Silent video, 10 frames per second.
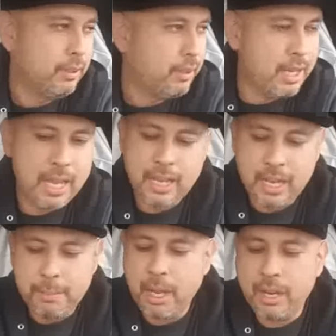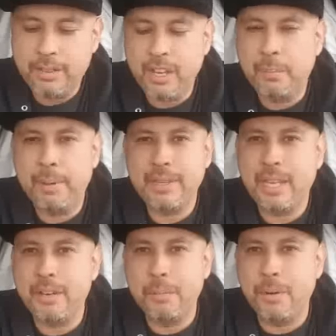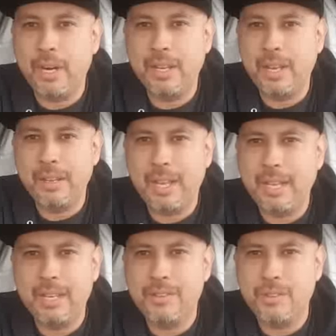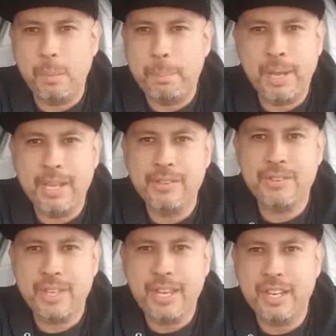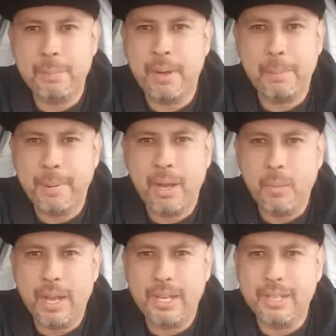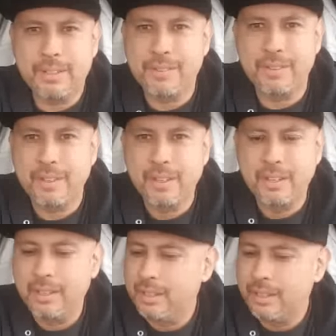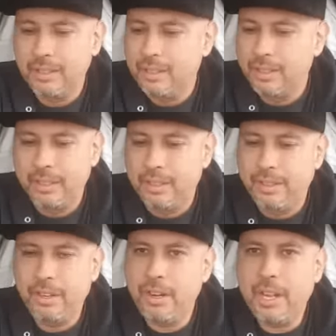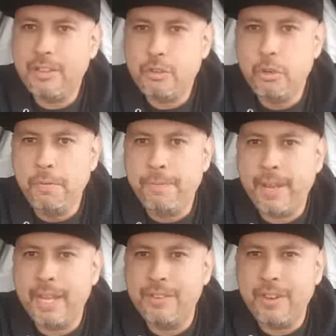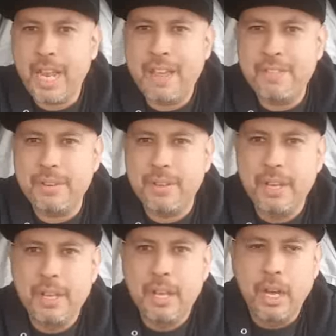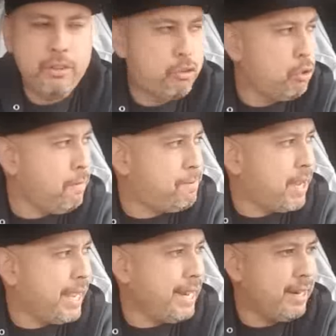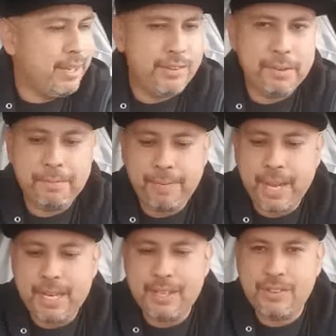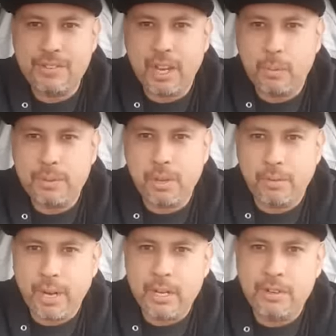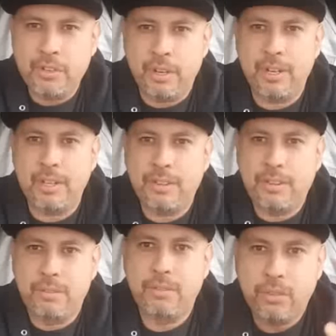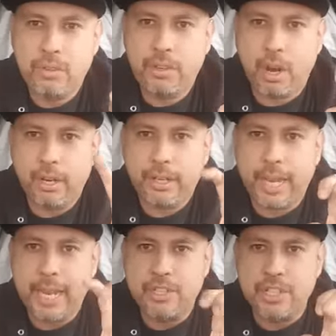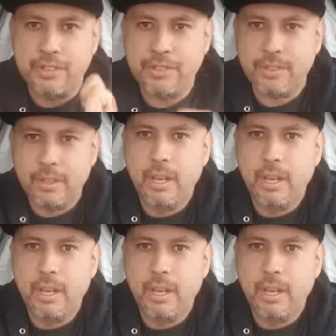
God, I'm not gonna talk about that no more. I, I, I get so pissed thinking about bandwagons. They're not true fans. They haven't. A true fan is a fan that stuck with the Raiders during the dark ages.